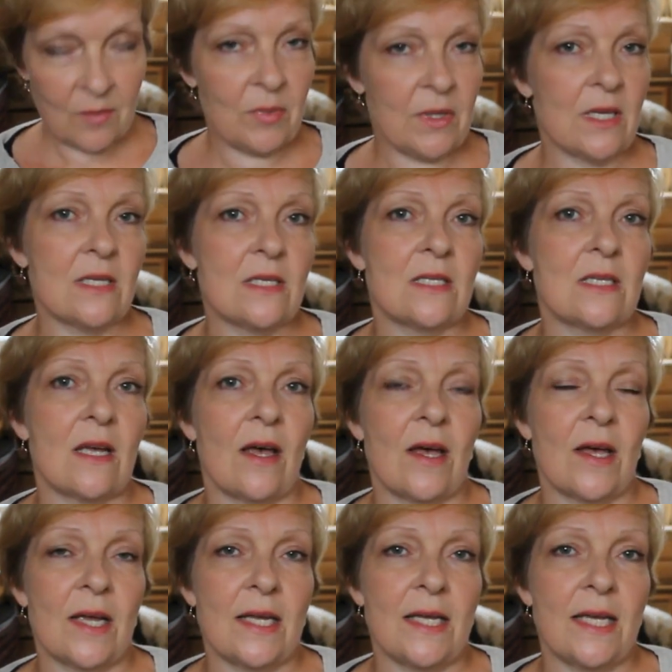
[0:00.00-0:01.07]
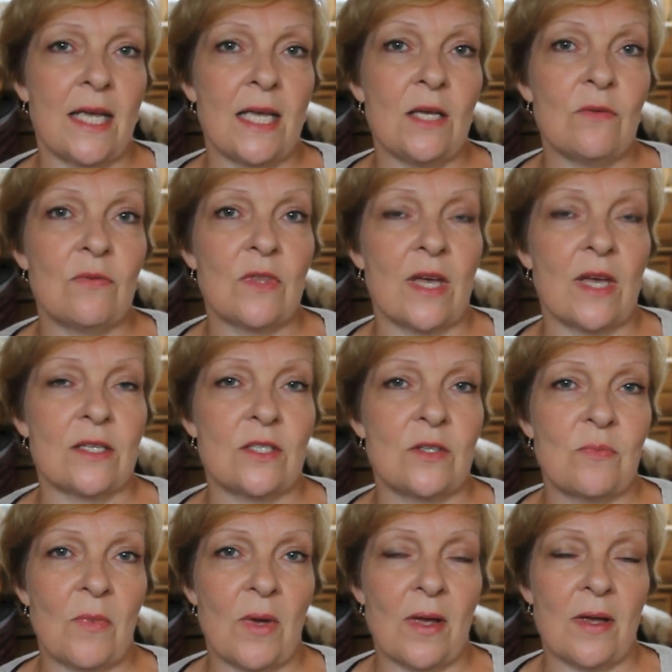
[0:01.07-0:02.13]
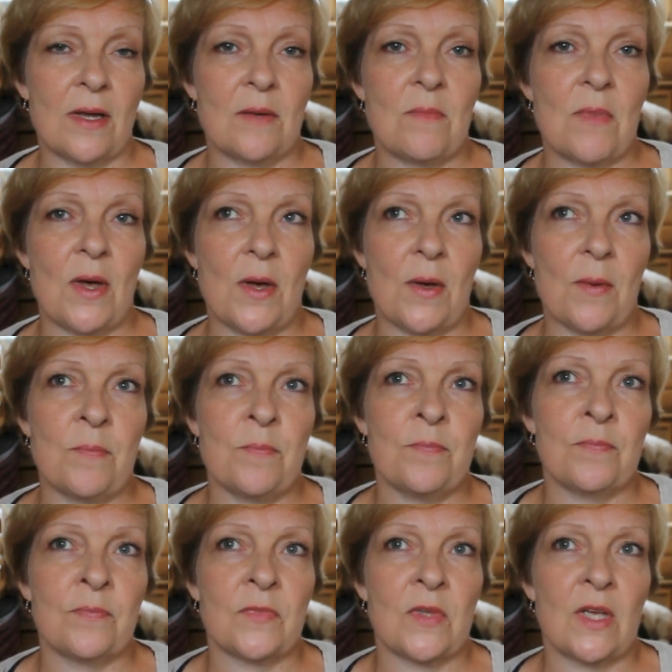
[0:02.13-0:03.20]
But I gave that to my mum